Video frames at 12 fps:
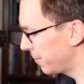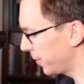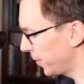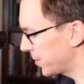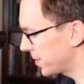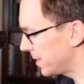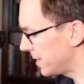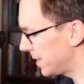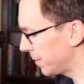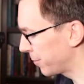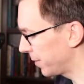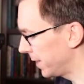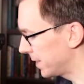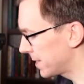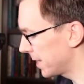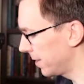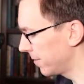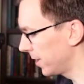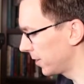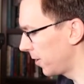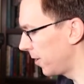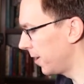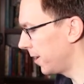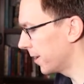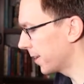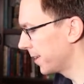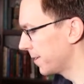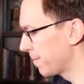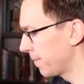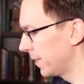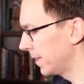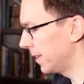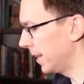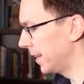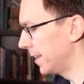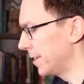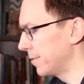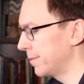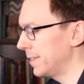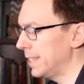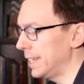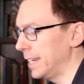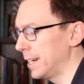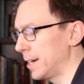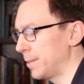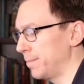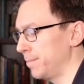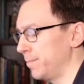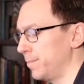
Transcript: first difference of the log of the uh,